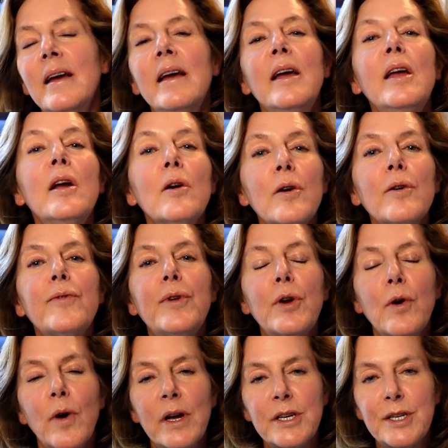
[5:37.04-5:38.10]
Here are a few
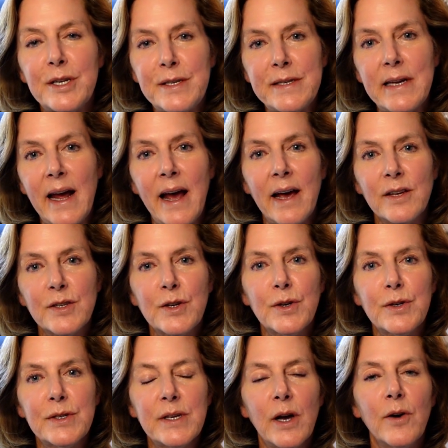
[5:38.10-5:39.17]
questions to ask
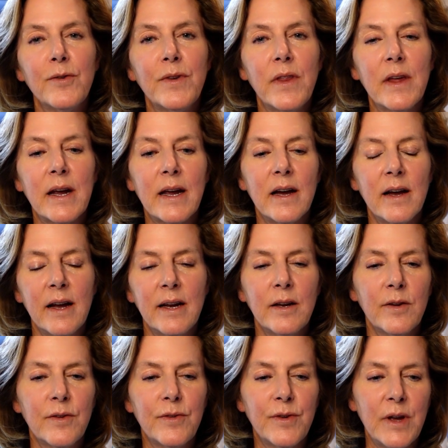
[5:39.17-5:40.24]
yourself that kind
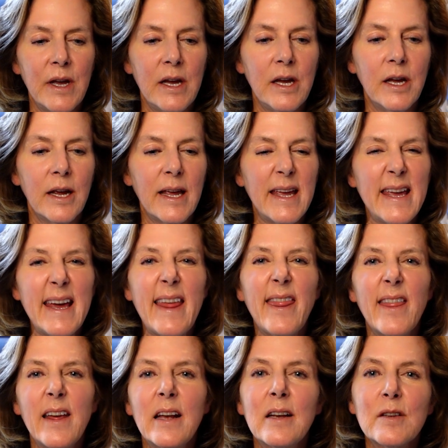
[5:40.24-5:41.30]
of get
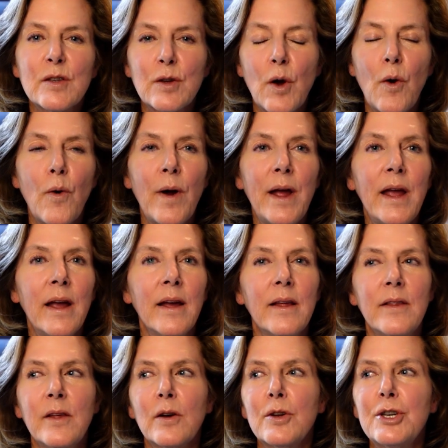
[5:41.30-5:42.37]
things going.
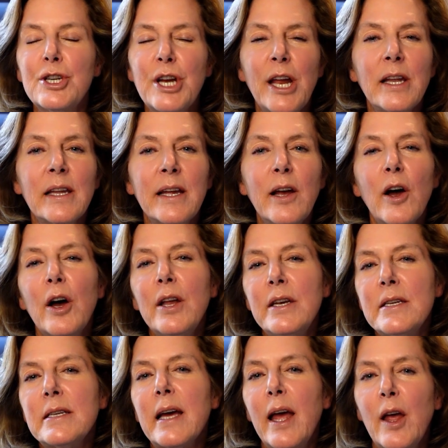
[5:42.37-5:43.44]
They'll gently
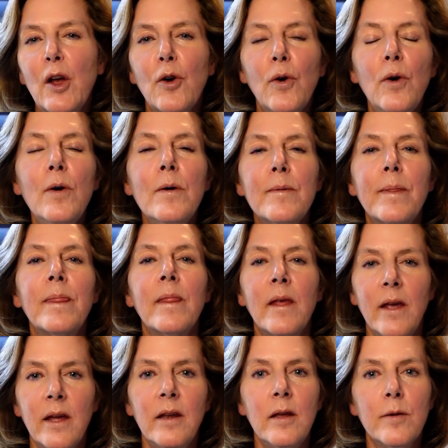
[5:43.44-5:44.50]
untangle
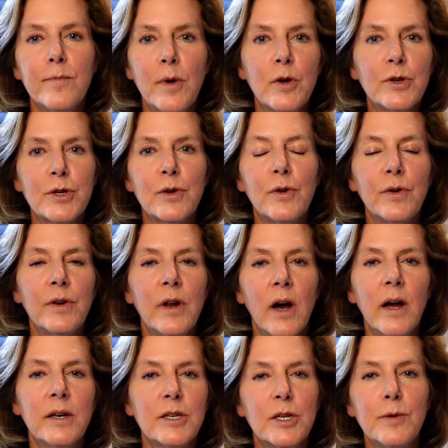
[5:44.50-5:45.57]
any emotional
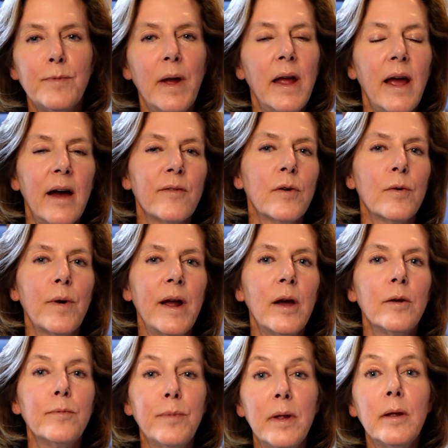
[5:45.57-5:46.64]
knots you may have
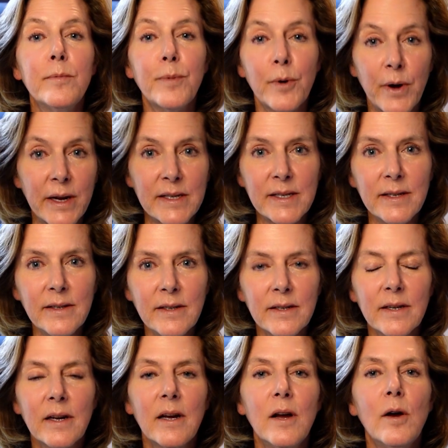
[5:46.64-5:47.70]
around being present
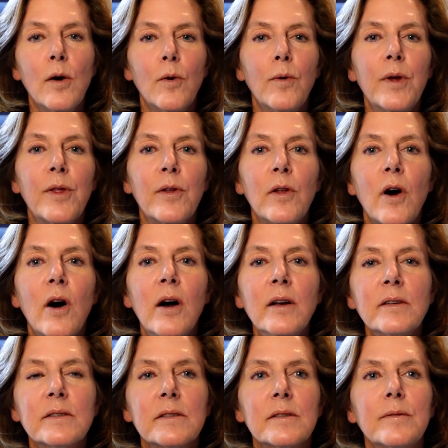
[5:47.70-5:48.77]
with
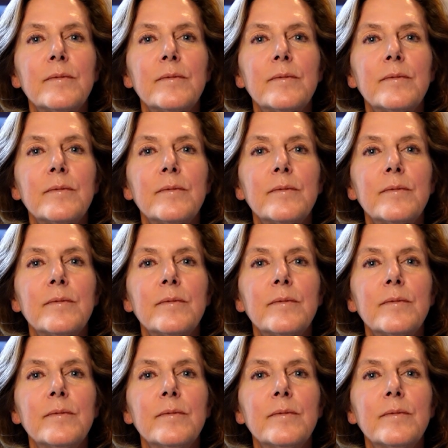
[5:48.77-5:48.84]
loss.